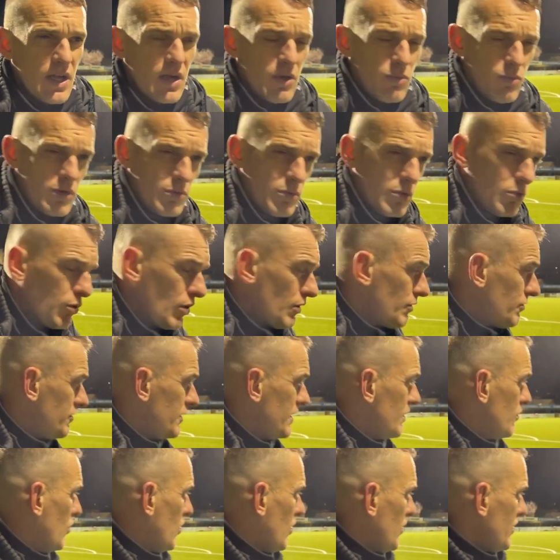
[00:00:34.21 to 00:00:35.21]
where we're
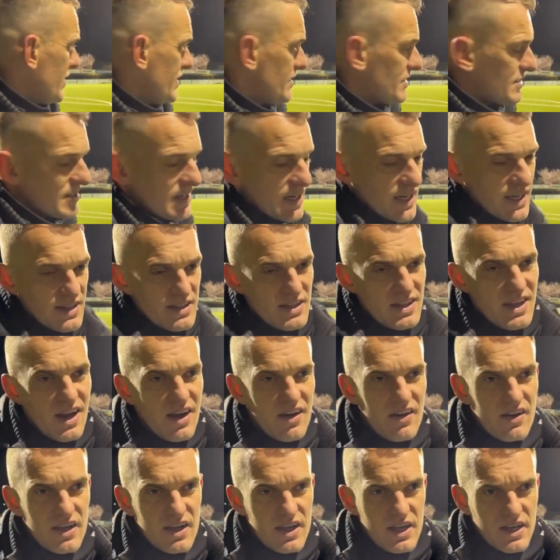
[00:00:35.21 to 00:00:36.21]
1v1 inside the
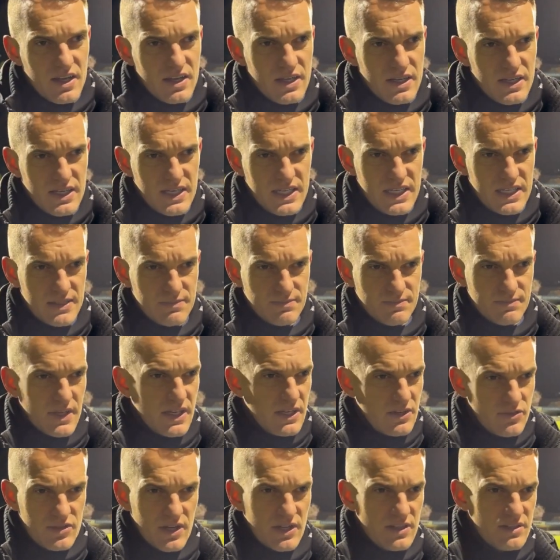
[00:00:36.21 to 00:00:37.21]
area,
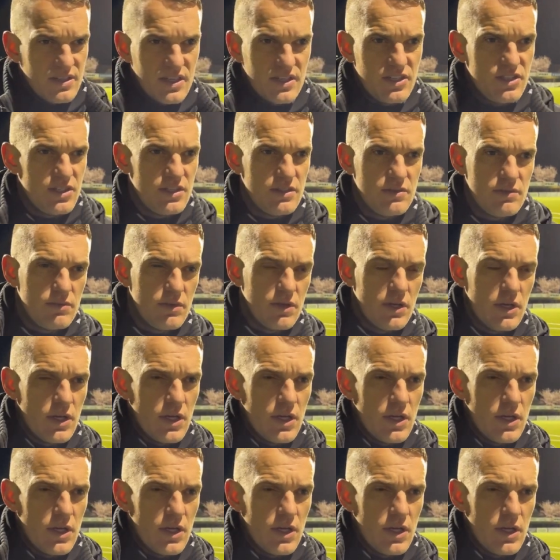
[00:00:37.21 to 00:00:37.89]
in transition.